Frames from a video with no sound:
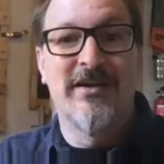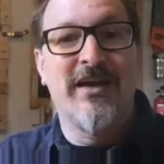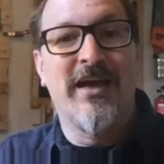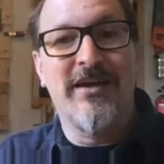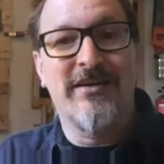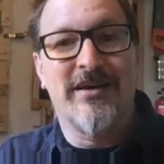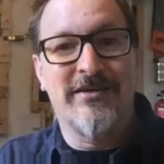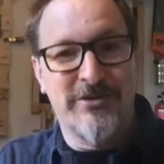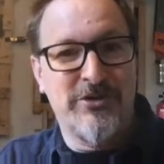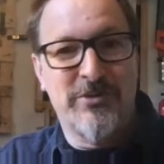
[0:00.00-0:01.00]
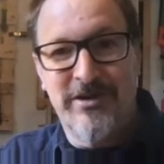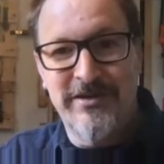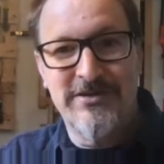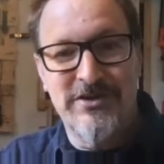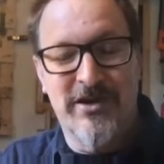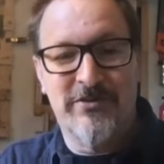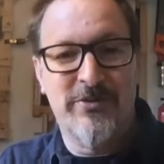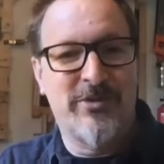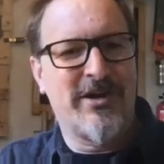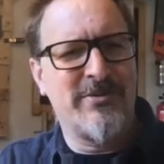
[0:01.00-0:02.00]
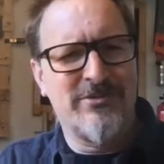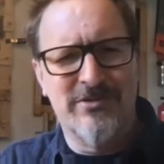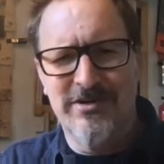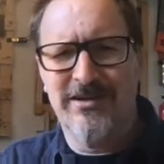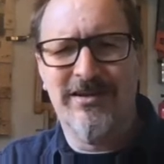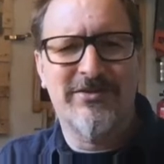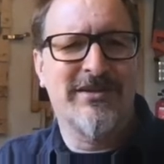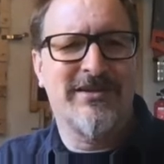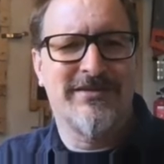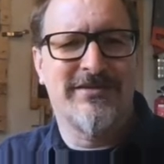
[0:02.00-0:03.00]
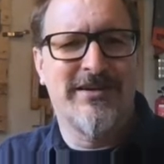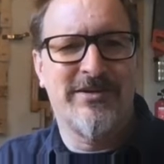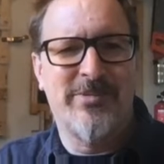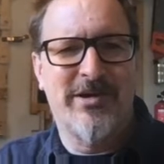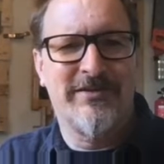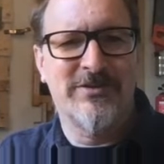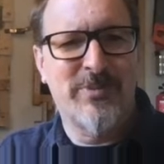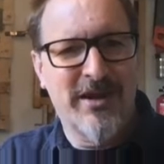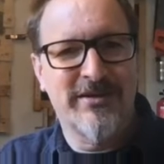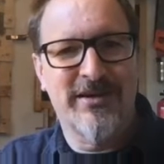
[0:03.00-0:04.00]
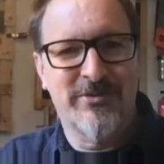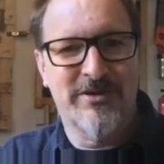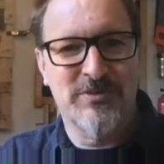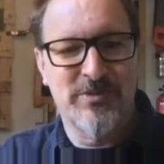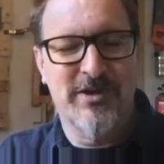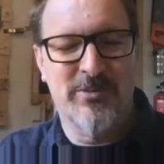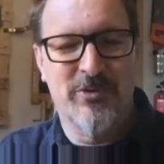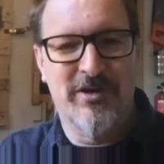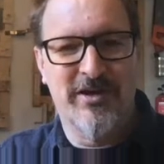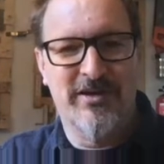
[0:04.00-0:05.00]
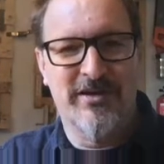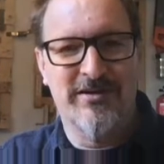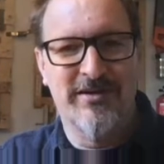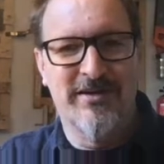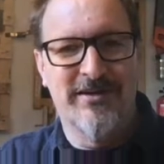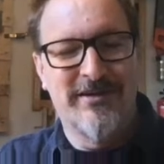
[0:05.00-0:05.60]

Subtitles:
hey, I know you want to teach geography, I'm really, really excited about this pancake recipe I'm working on.